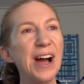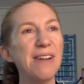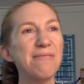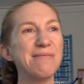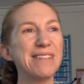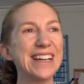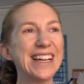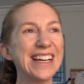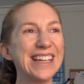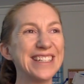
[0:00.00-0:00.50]

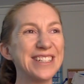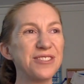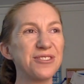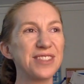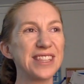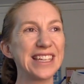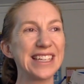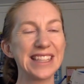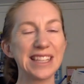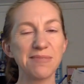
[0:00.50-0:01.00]
but I don't
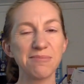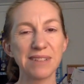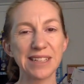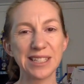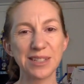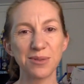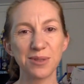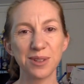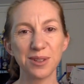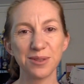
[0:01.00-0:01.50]
think that my
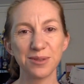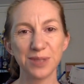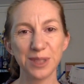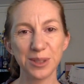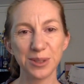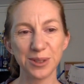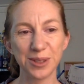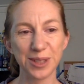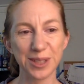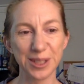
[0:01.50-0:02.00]
12
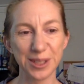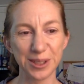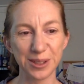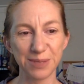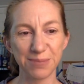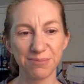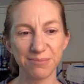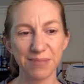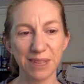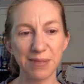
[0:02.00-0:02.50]
viewers,
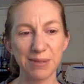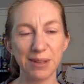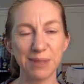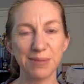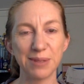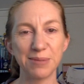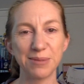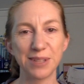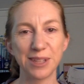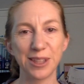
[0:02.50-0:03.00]
or maybe I'm
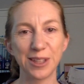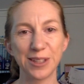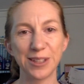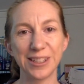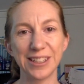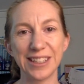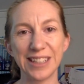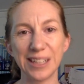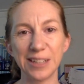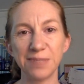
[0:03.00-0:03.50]
up to
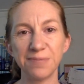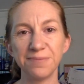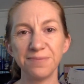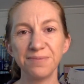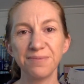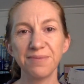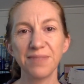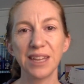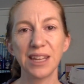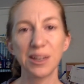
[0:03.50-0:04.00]
30 now,
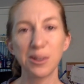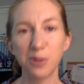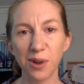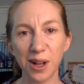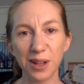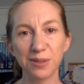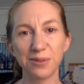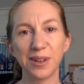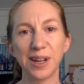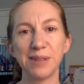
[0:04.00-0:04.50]

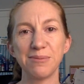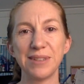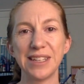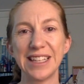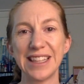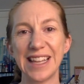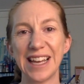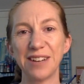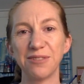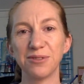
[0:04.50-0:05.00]
qualify me
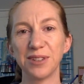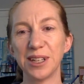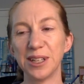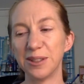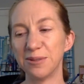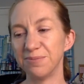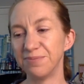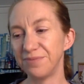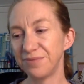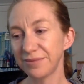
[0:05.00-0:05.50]
in that
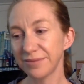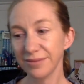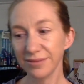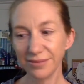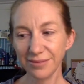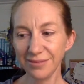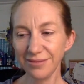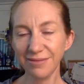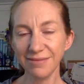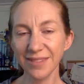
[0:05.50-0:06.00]
realm.
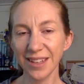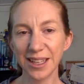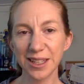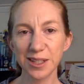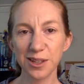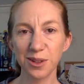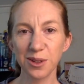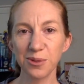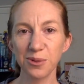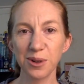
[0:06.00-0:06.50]

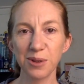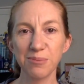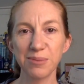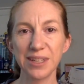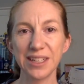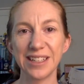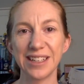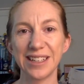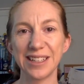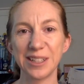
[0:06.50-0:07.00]
So there won't be
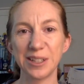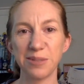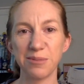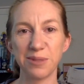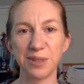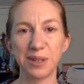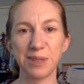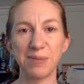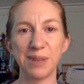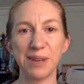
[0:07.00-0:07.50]
an
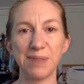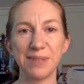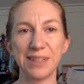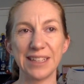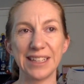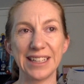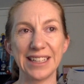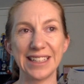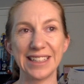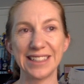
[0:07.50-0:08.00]
audiobook about
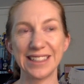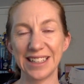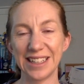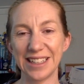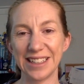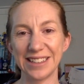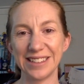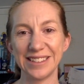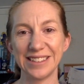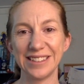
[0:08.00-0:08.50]
me
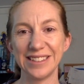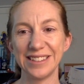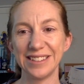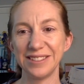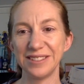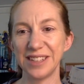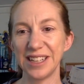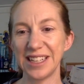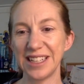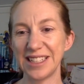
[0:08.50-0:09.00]

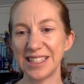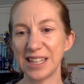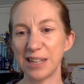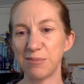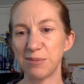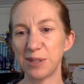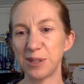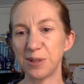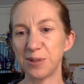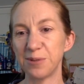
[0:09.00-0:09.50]

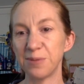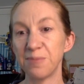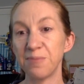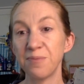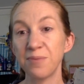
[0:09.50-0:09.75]
anytime soon.